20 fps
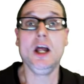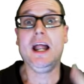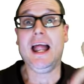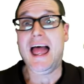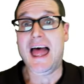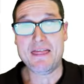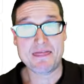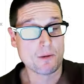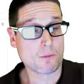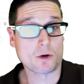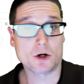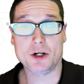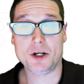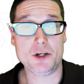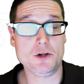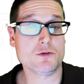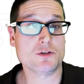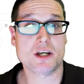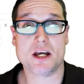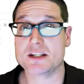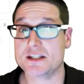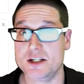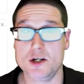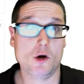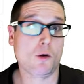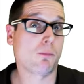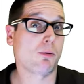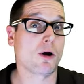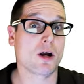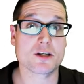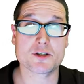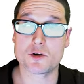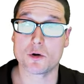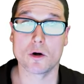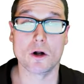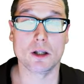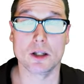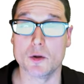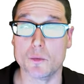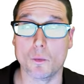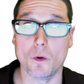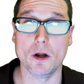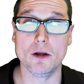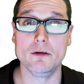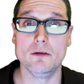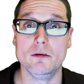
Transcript: and then we're going to use SEO Press or All in One.